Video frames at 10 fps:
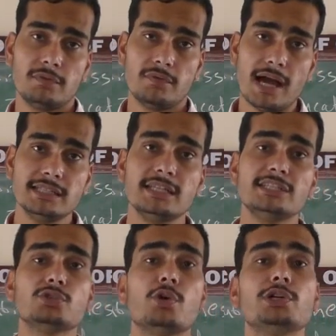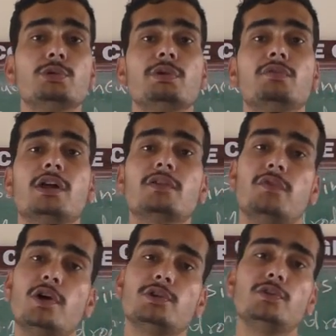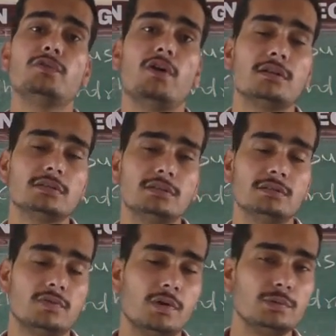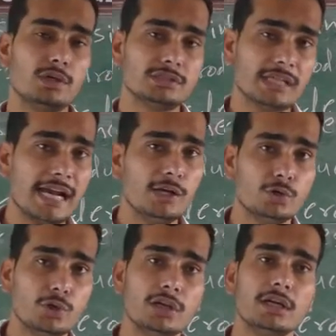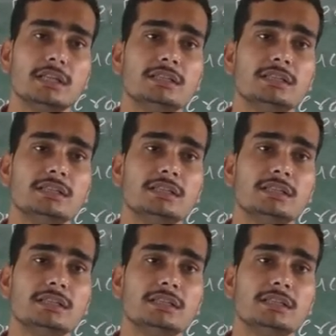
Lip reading: father is going to be work for you from your childhood.